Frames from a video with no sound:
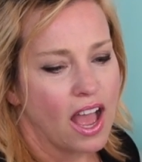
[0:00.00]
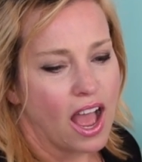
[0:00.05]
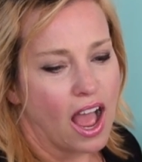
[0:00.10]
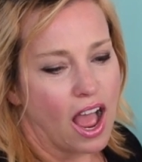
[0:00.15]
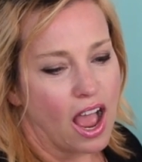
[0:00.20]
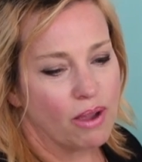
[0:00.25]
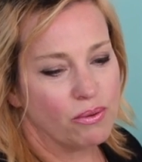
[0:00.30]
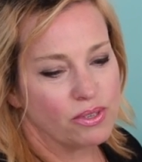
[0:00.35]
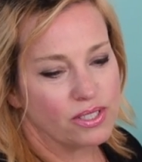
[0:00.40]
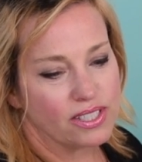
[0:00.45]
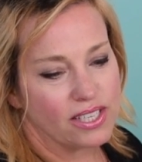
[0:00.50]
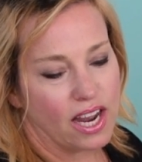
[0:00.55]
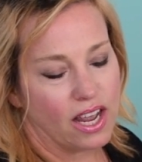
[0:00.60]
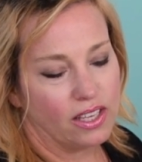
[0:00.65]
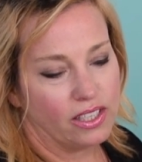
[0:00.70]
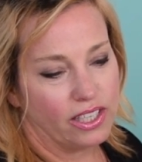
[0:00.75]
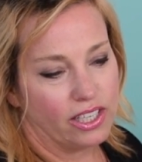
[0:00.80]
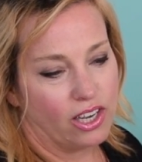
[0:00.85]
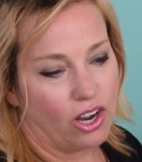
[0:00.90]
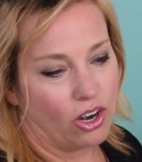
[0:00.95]
I was
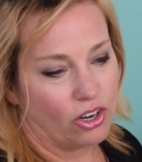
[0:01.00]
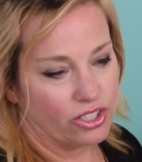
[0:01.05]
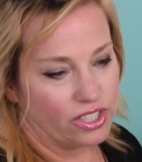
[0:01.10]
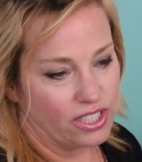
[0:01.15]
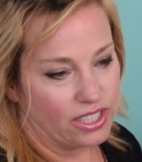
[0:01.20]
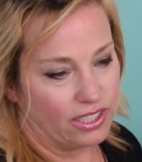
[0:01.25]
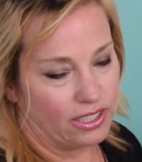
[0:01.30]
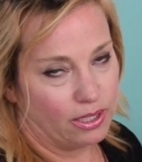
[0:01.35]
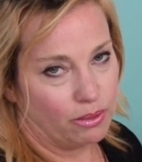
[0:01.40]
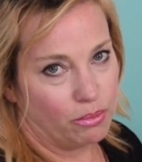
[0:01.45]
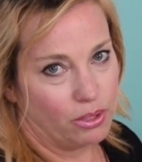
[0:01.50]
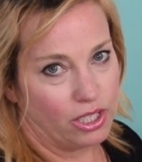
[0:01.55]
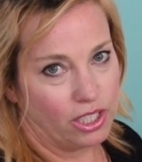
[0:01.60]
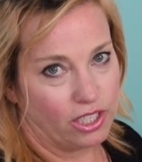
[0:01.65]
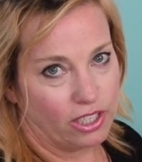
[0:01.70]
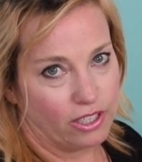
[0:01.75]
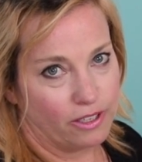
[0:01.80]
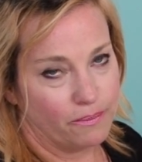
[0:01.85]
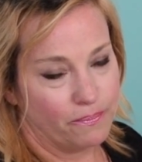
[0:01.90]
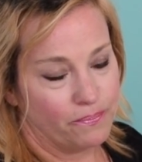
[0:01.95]
telling our team
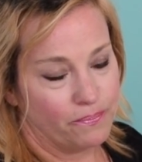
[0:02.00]
here